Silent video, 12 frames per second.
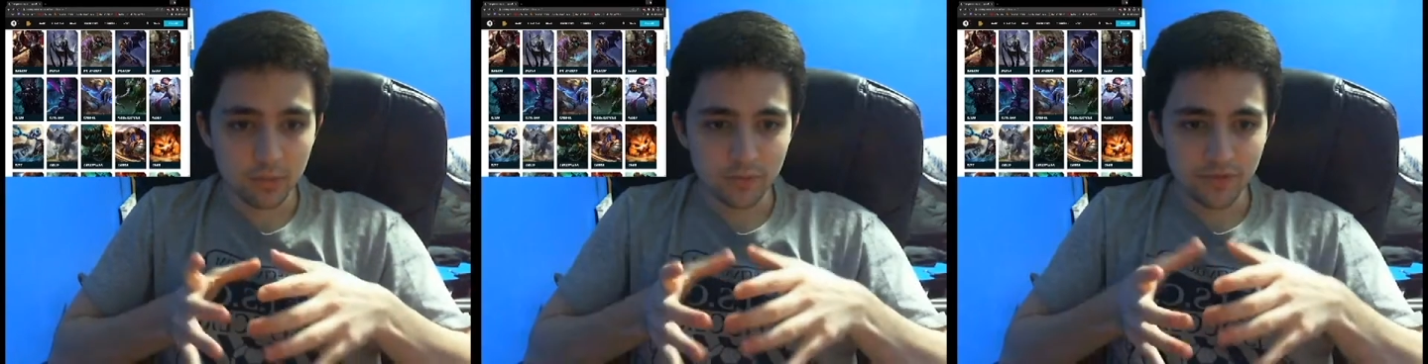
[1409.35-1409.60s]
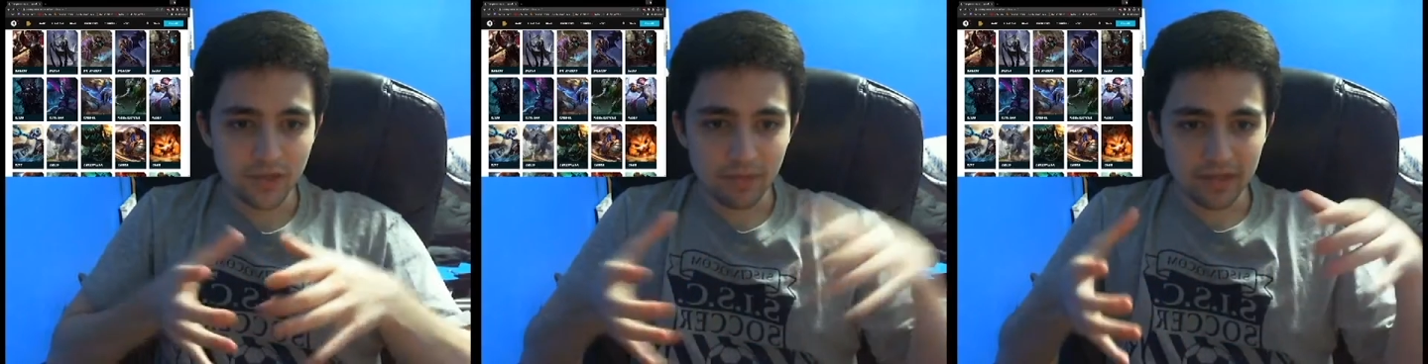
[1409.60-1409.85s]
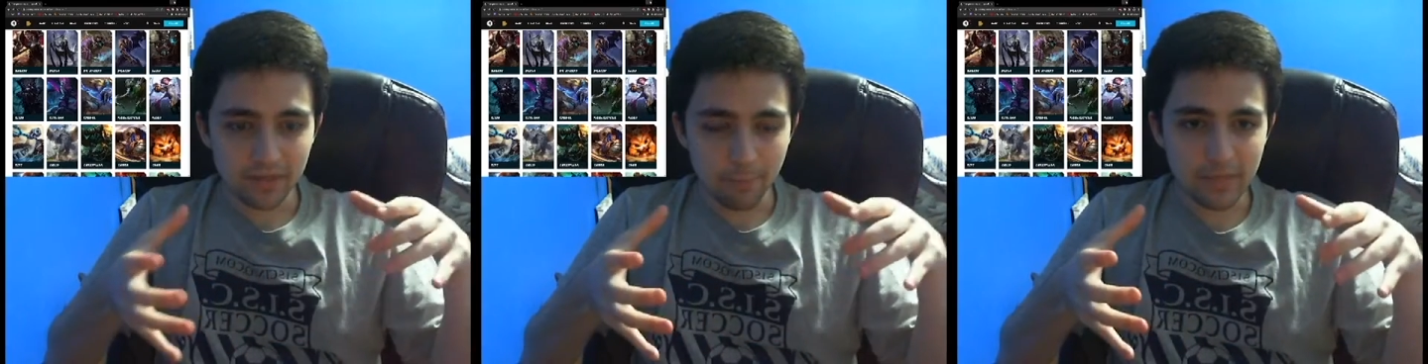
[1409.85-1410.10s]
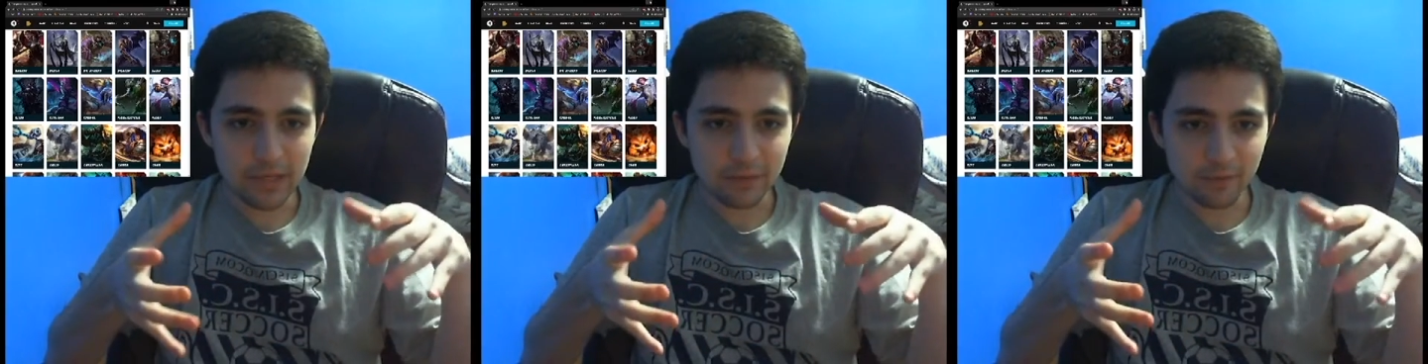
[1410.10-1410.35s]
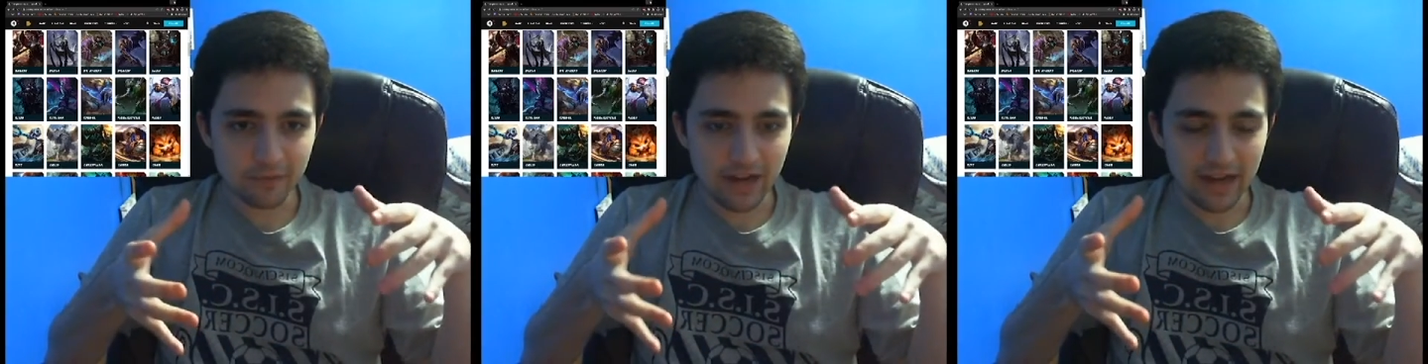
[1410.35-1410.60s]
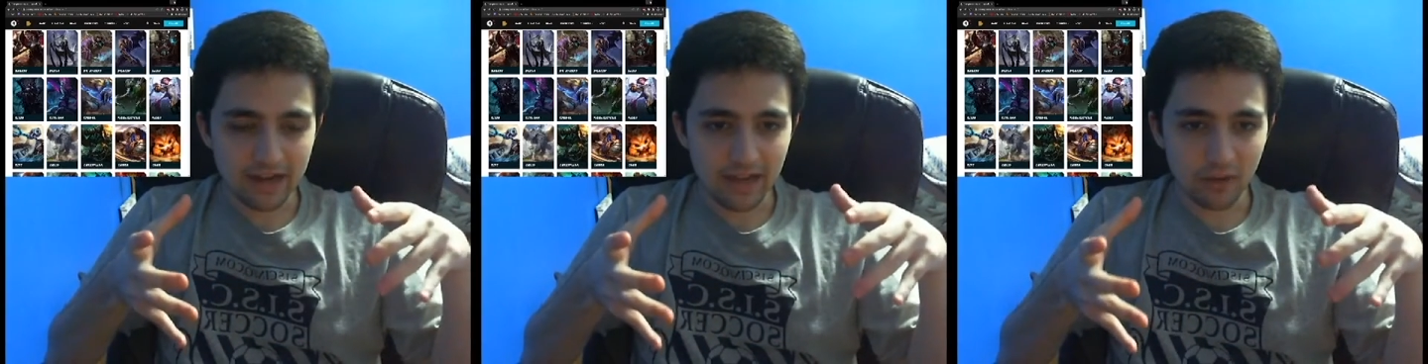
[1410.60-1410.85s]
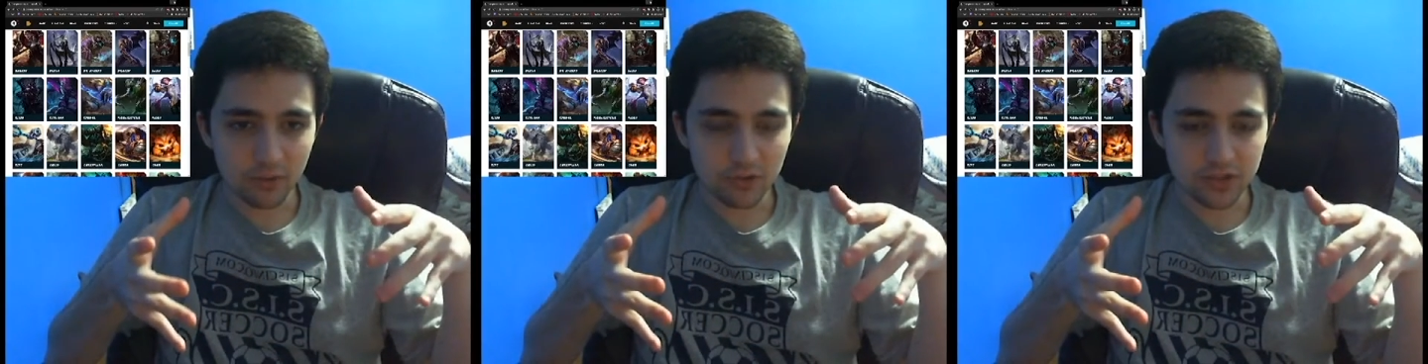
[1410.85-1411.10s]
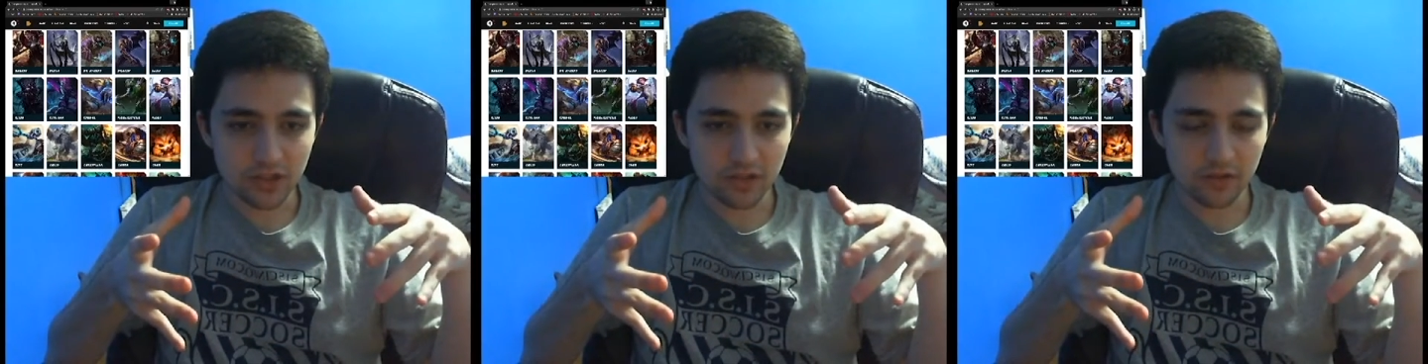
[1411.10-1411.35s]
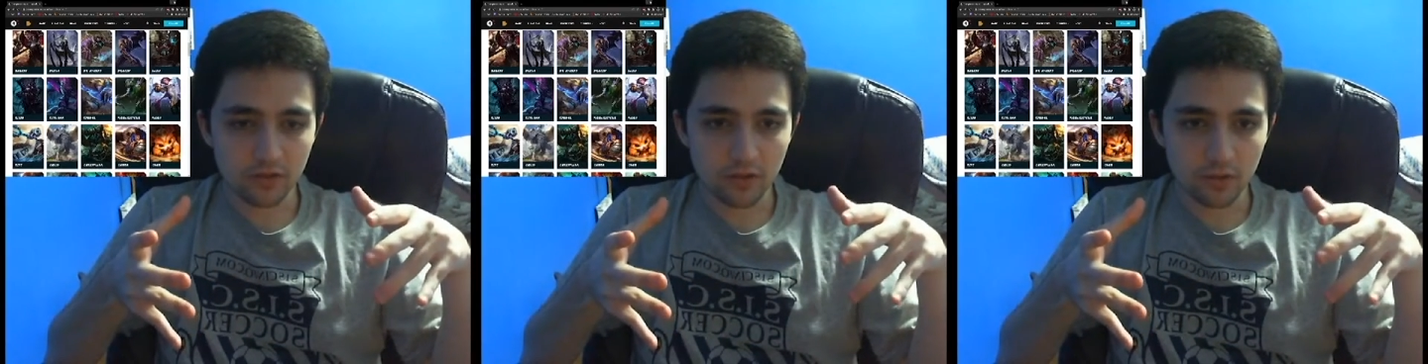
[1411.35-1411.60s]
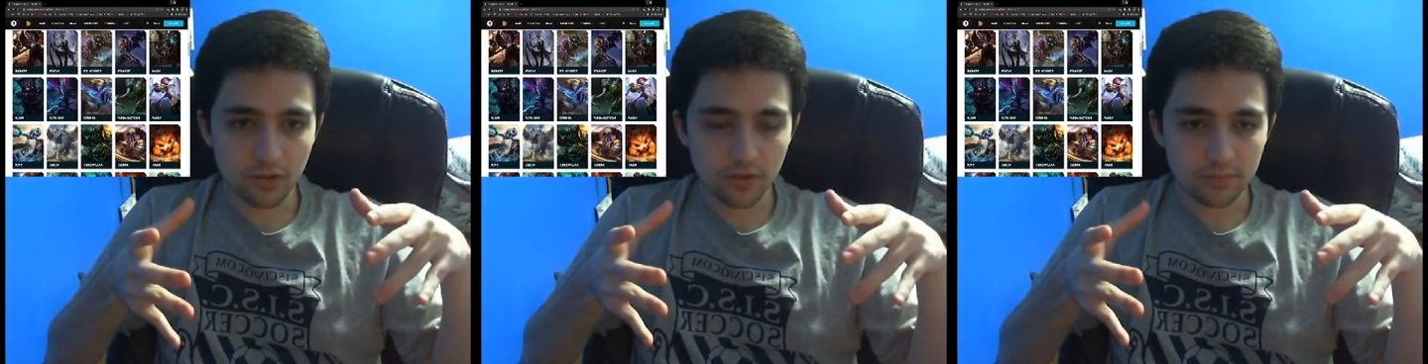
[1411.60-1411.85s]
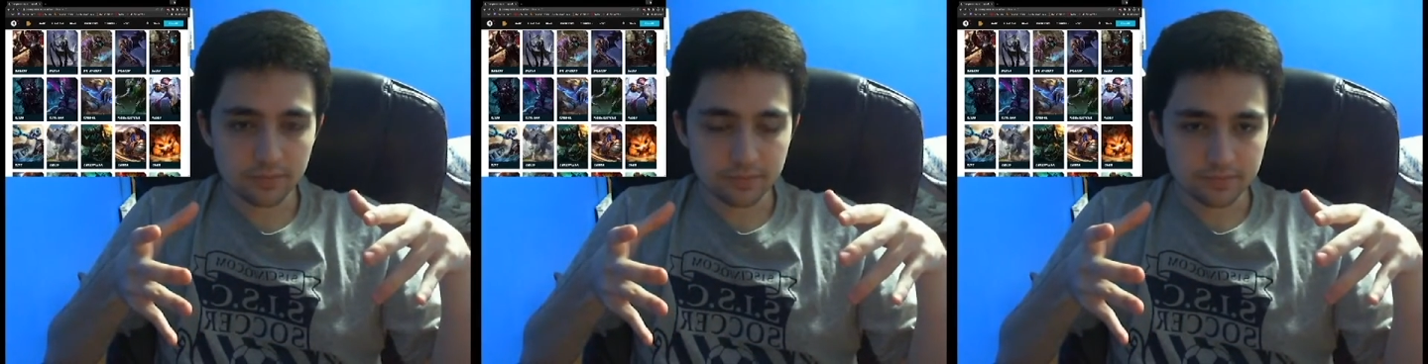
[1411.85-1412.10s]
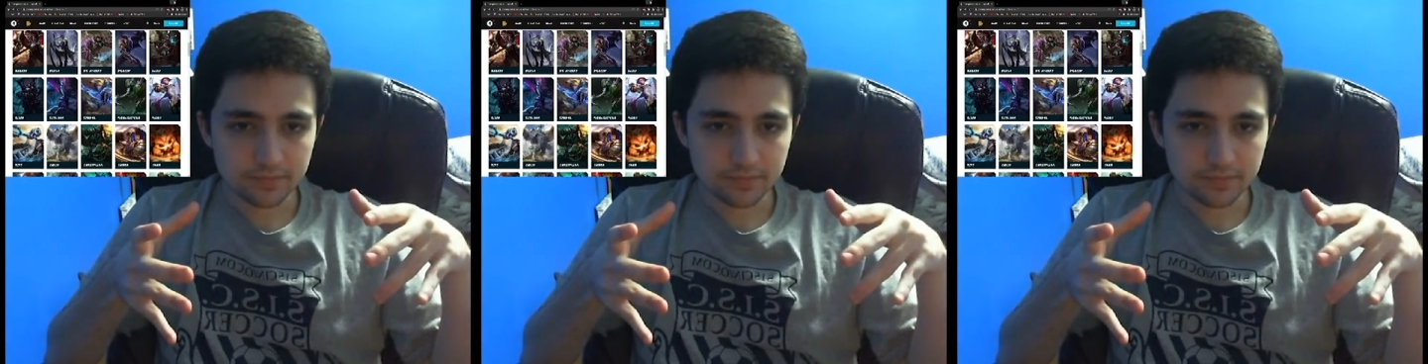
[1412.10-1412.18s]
But if you get by the big fat outer side of the donut,